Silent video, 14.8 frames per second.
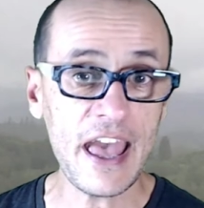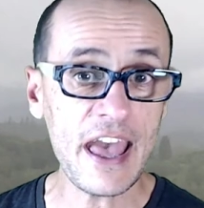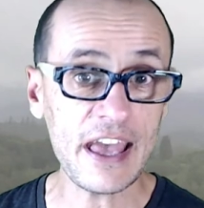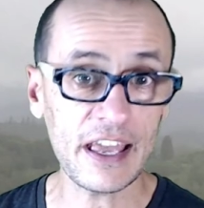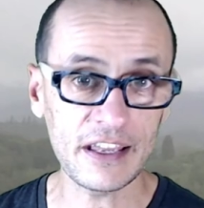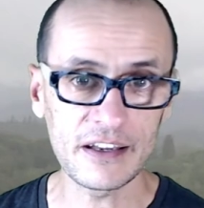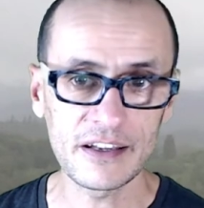
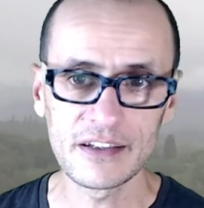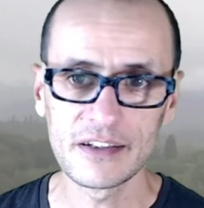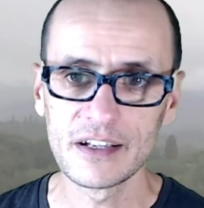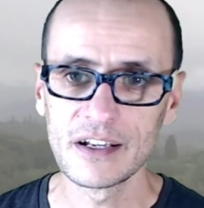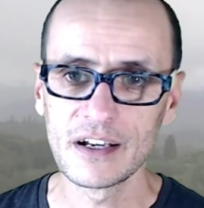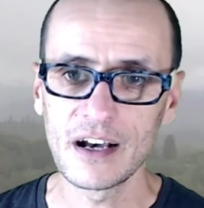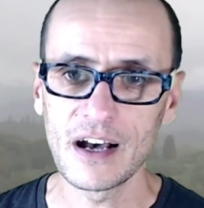egg.
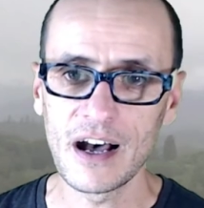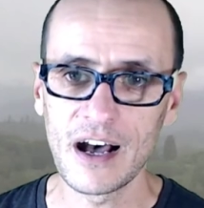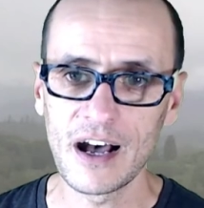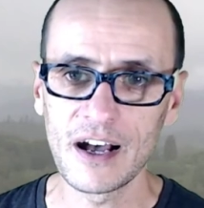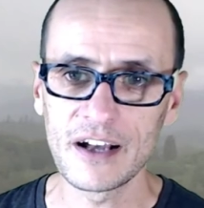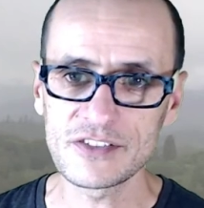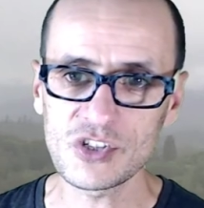
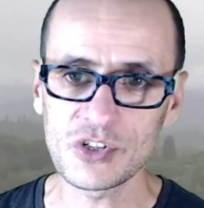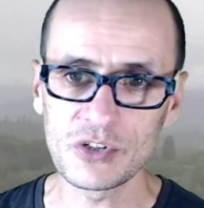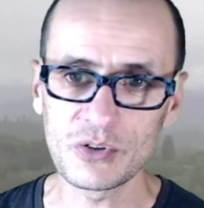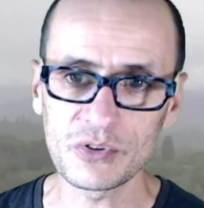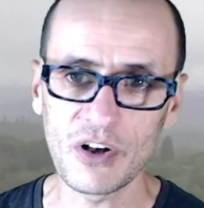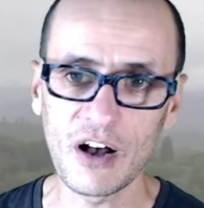Uh, so you'll